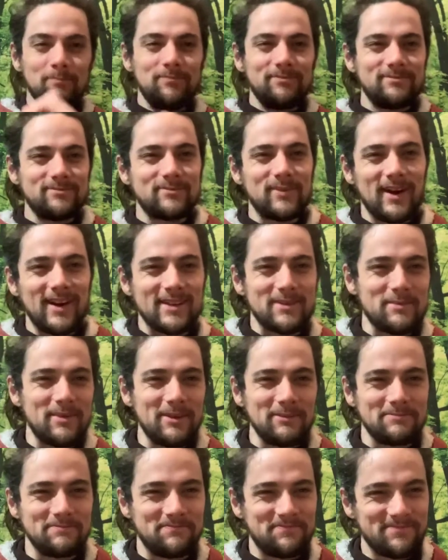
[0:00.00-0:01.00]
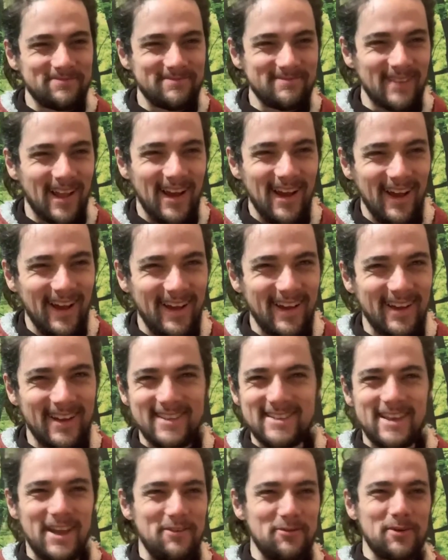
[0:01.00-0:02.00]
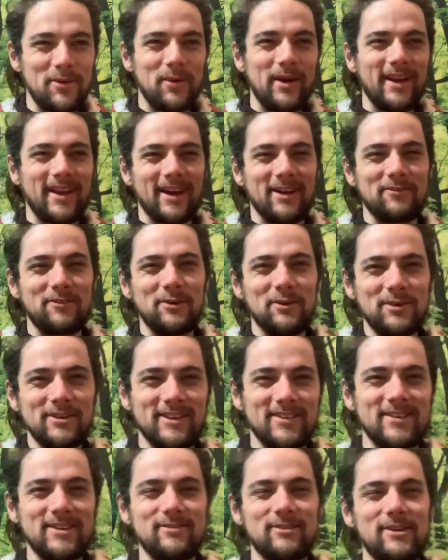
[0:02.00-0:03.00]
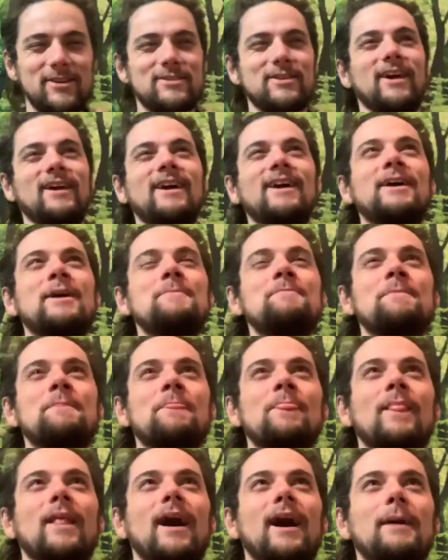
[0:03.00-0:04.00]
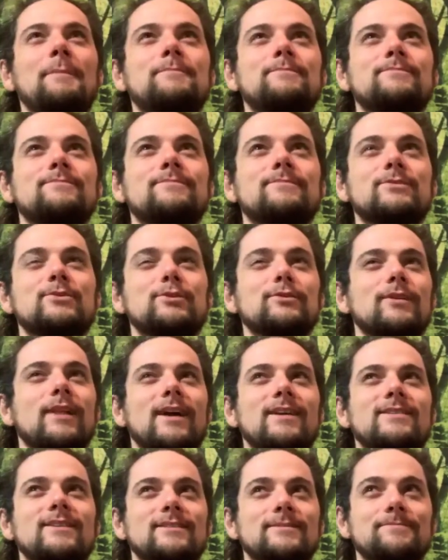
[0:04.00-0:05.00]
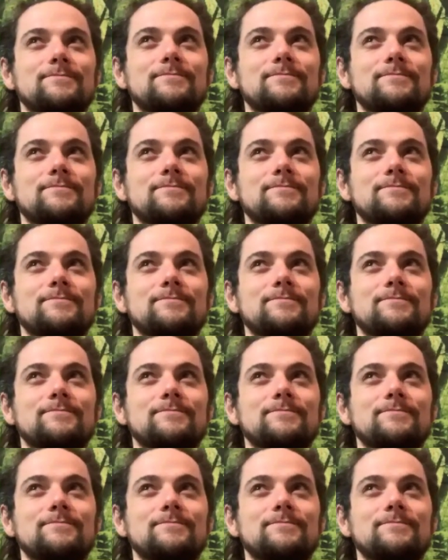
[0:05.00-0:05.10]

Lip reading: Pardon me. It's every week I've yawned in these videos. Too relaxing.